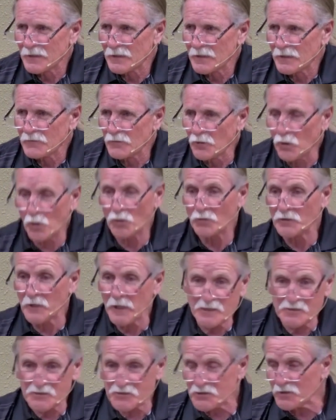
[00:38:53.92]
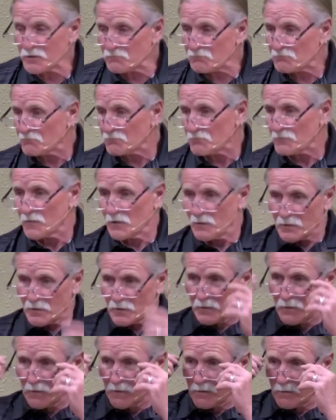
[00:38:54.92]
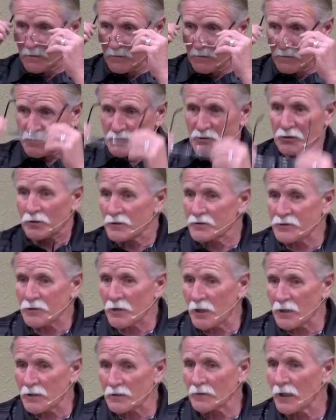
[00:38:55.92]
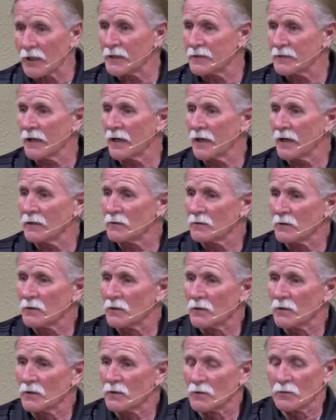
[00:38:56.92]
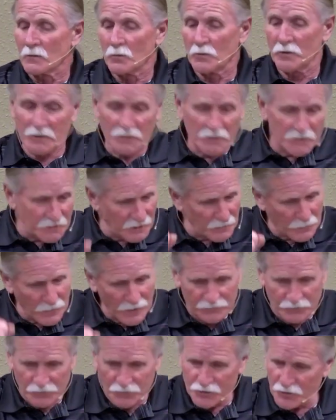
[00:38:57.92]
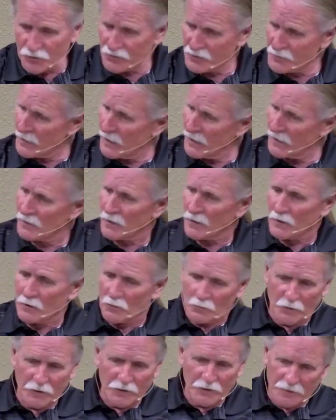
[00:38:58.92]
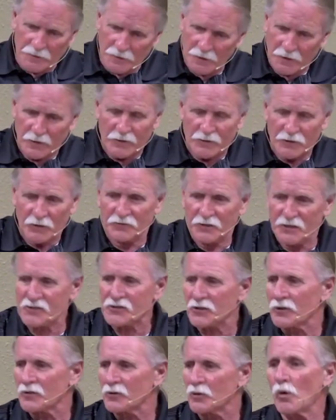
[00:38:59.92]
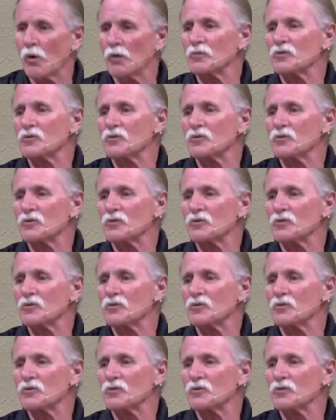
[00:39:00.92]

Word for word: The whole nation started talking like that. We need to get back to church, man. We need to, they start quoting